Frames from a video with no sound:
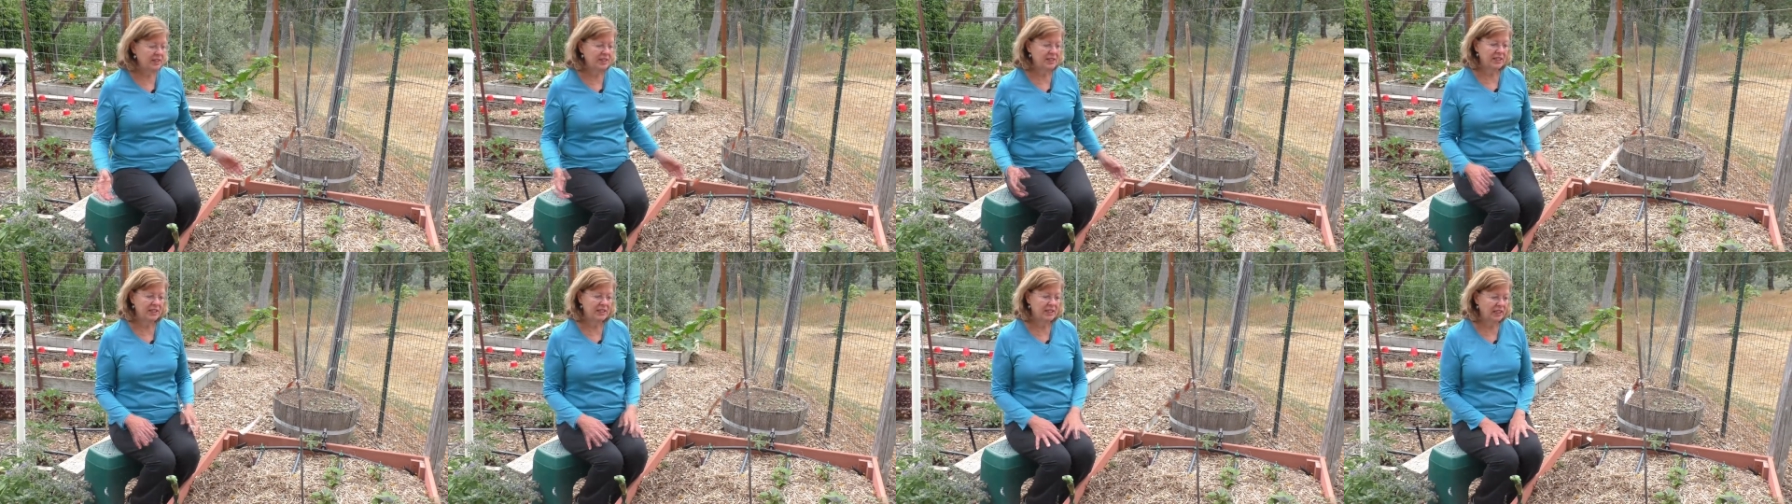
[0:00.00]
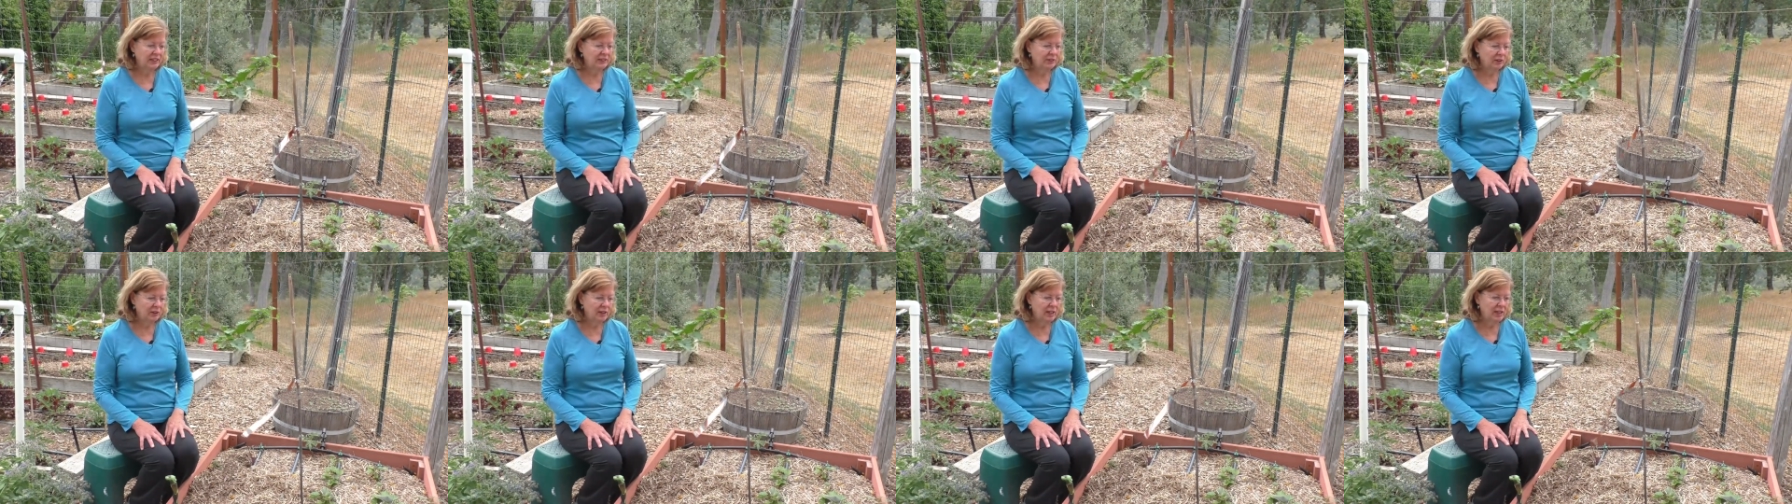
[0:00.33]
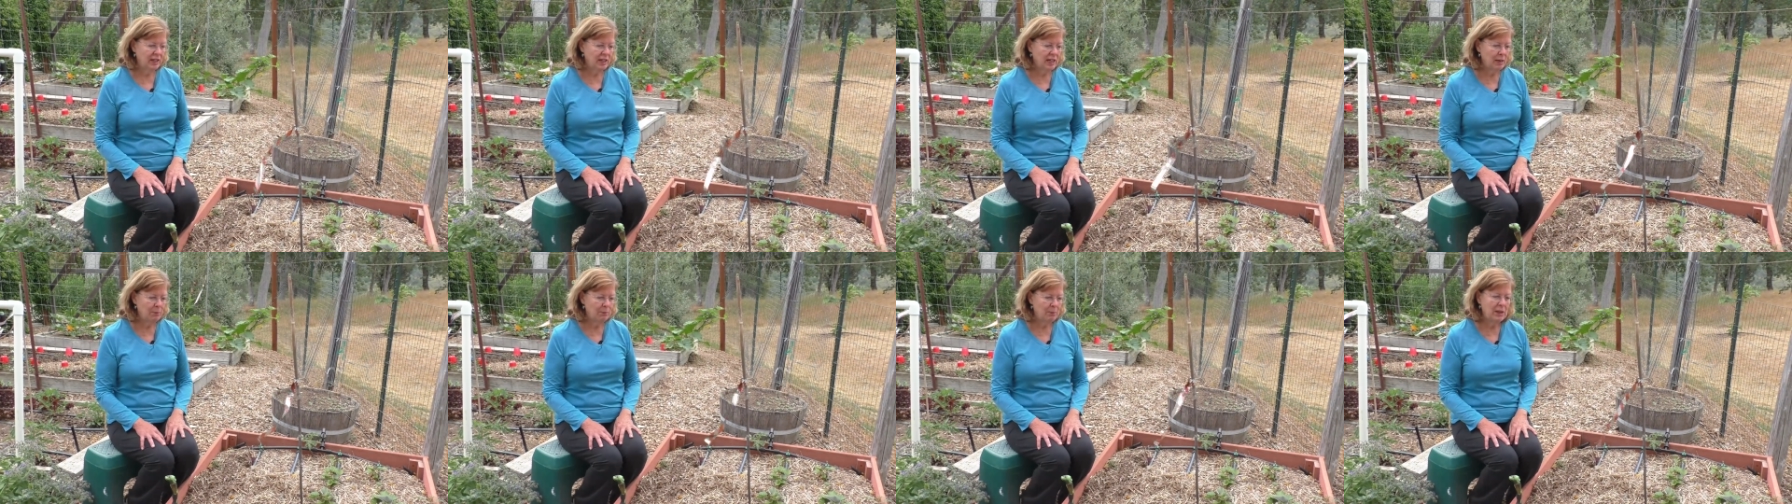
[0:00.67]
successful
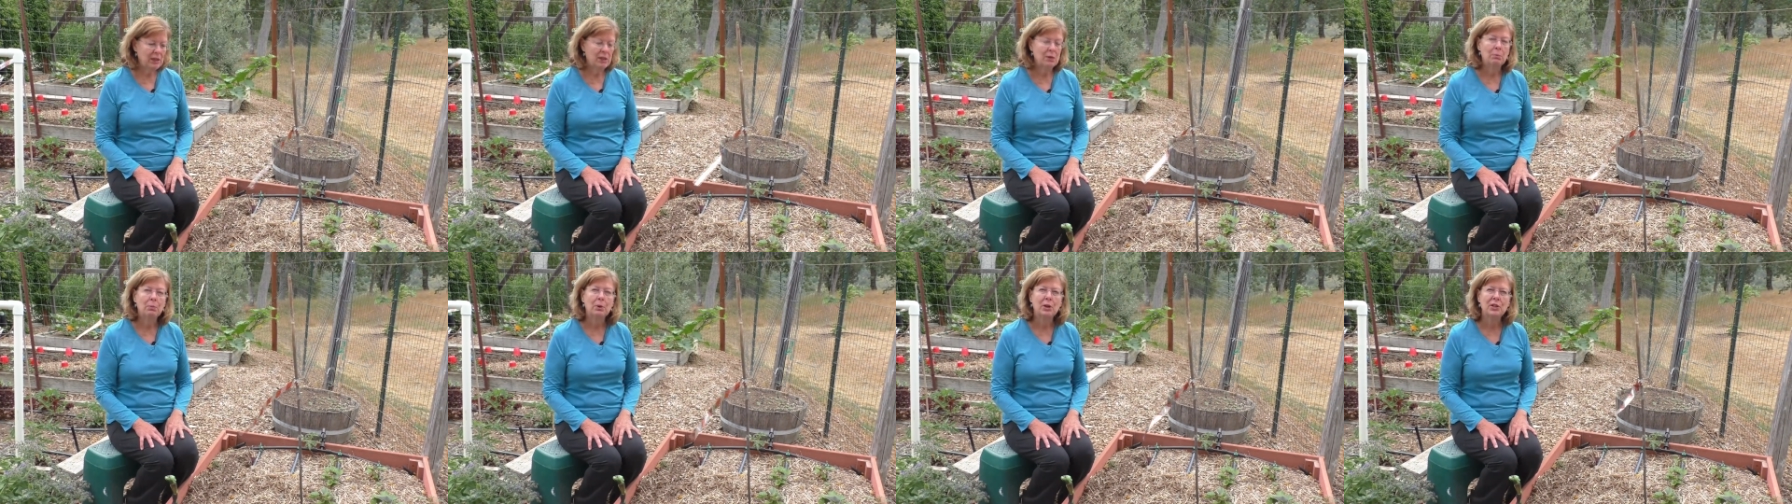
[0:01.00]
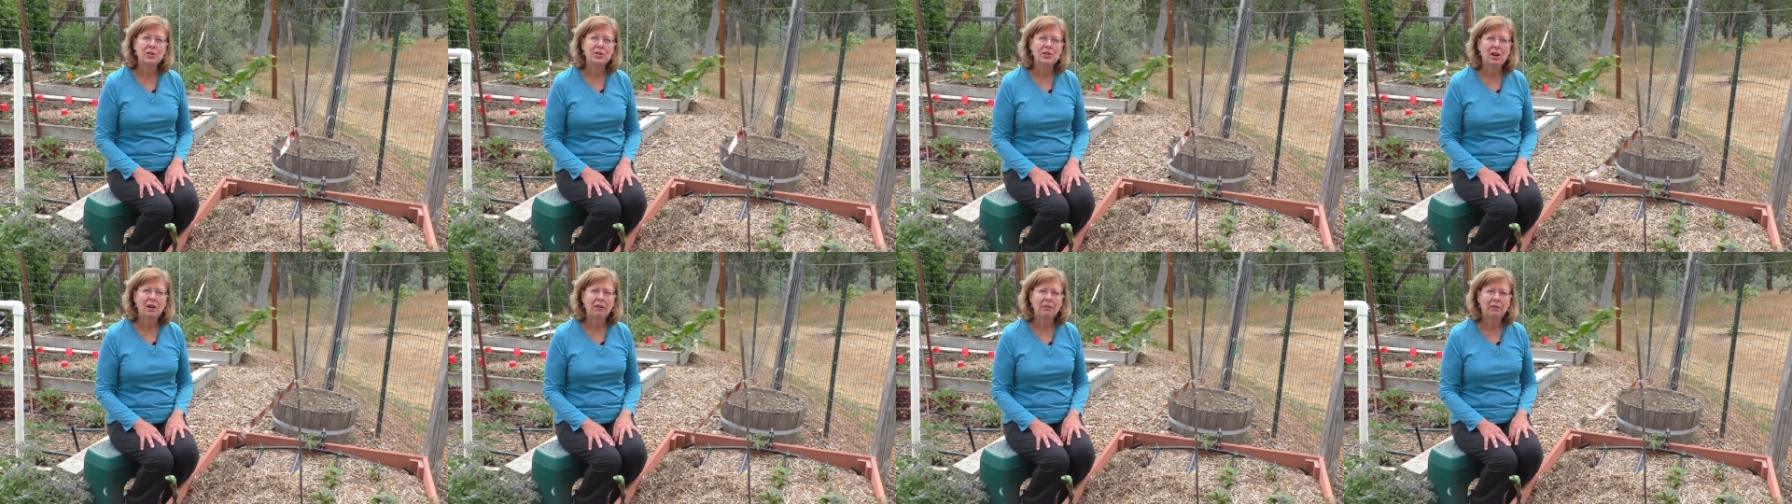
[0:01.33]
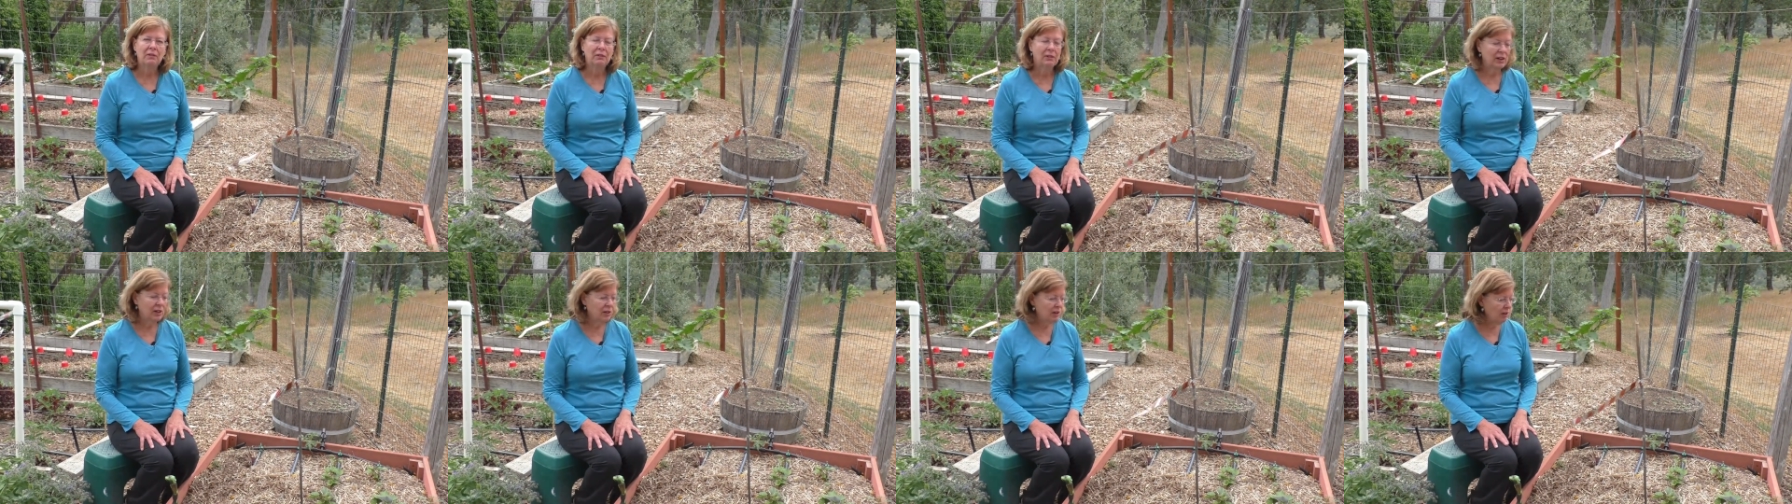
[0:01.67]
in keeping the birds off
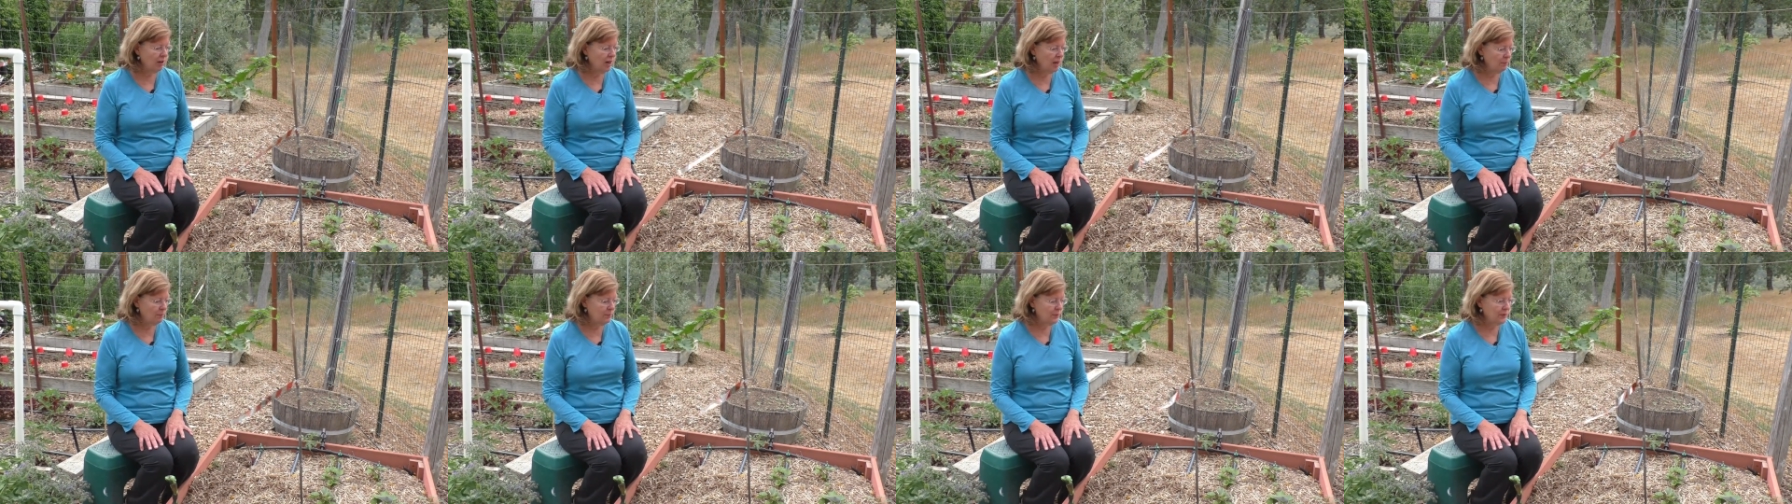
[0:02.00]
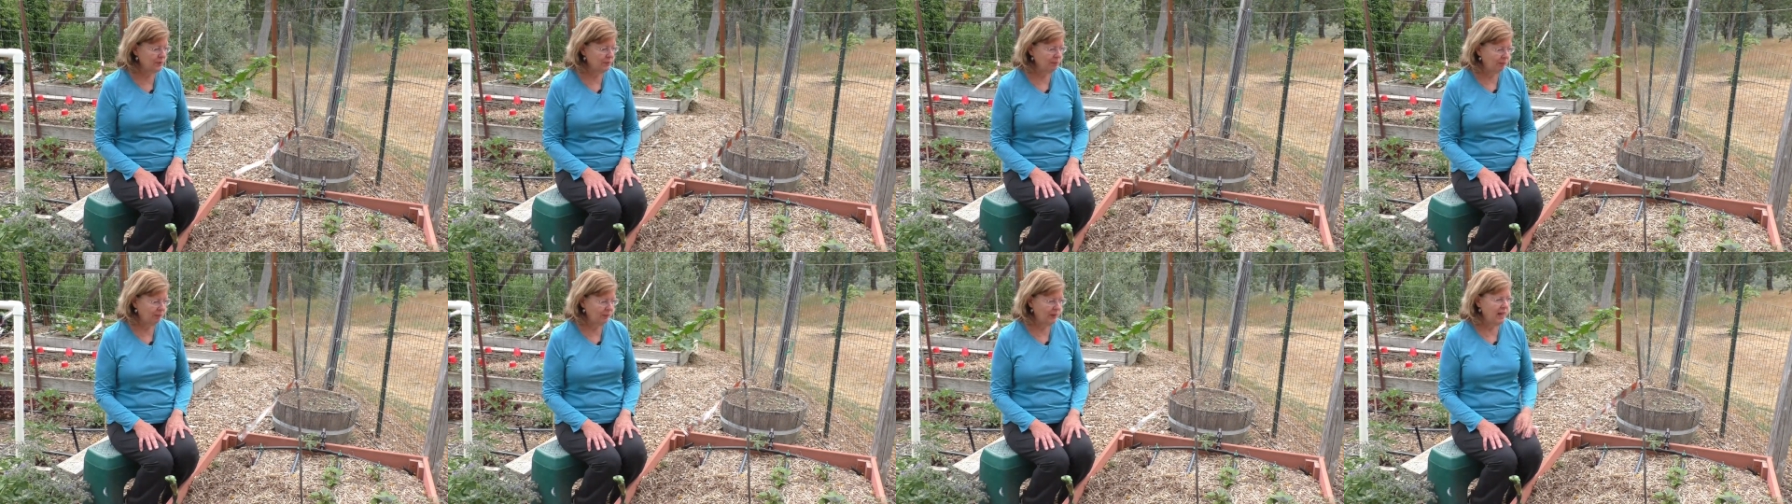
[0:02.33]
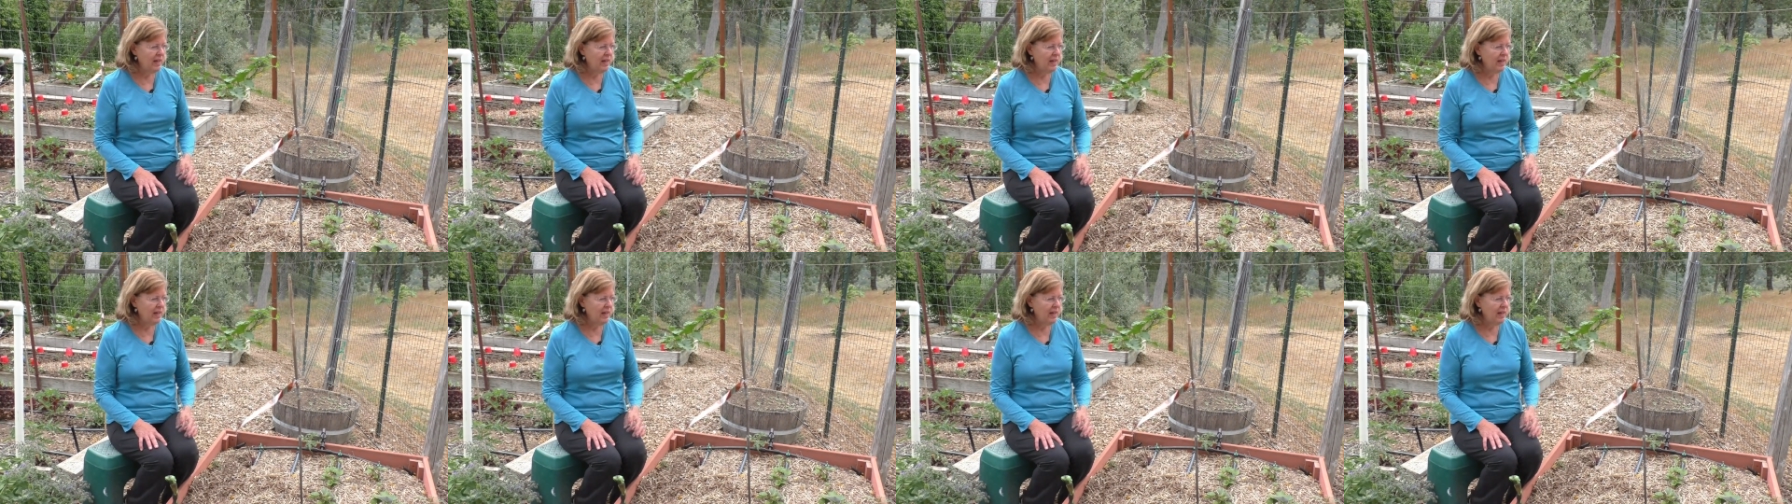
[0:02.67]
of our crops.